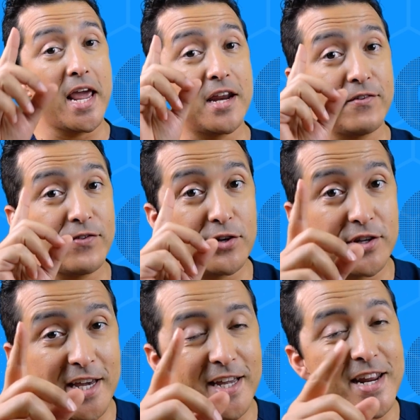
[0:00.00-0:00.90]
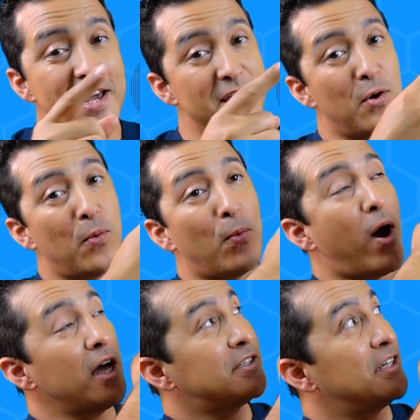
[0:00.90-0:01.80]
And if you did,
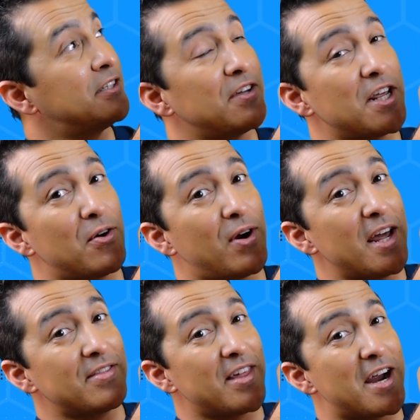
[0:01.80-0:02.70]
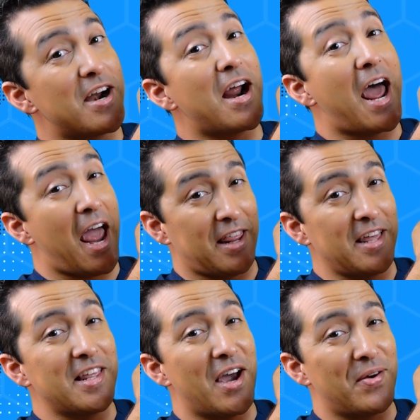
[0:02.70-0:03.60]
watch this video right there. I
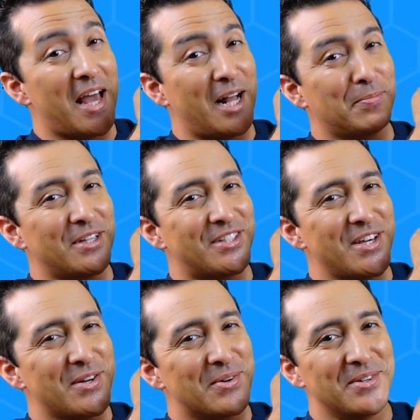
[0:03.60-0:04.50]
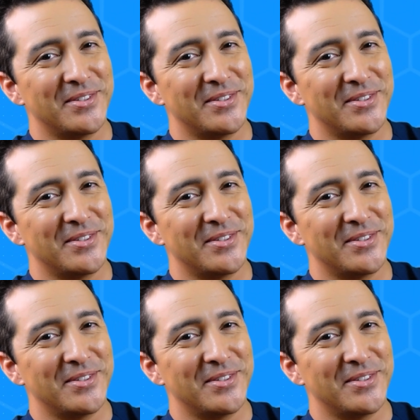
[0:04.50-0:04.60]
think that will help you too.